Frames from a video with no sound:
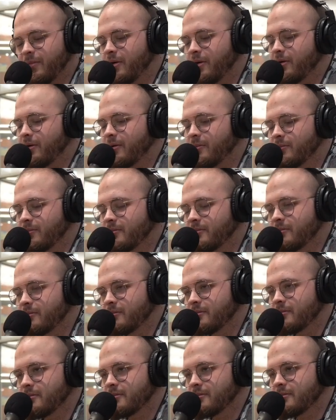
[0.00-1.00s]
brother,
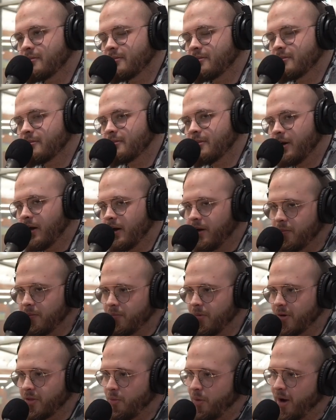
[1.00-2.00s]

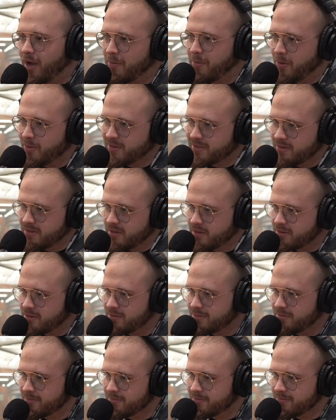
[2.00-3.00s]
why are you posting
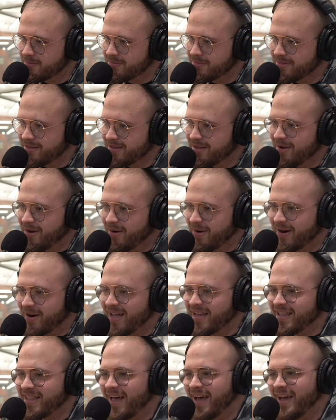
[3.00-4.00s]
this?
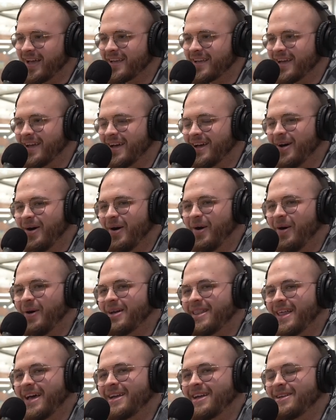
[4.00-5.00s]
or
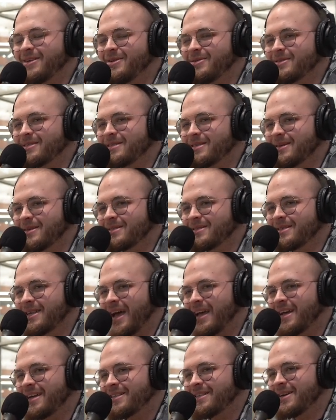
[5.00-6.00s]
like you, so
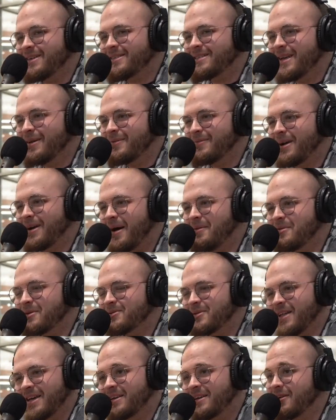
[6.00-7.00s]
I could tell some
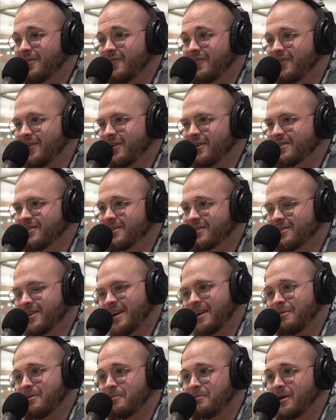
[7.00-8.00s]
comments were like confused or
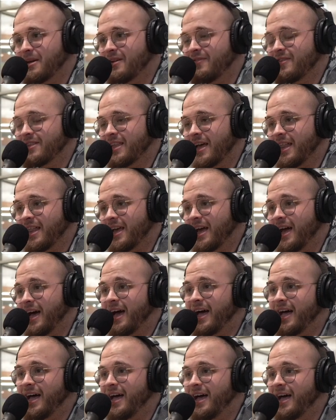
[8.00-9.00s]
trying to give me a benefit that like,
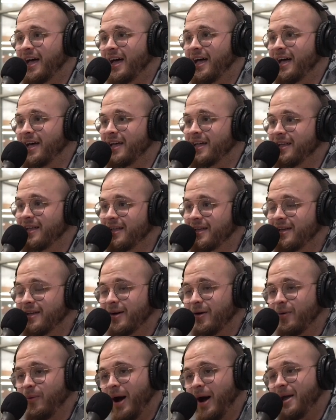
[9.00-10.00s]
ha ha ha.
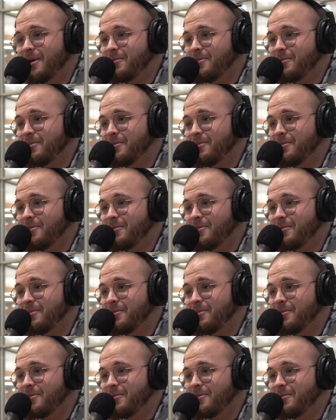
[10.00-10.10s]
Why are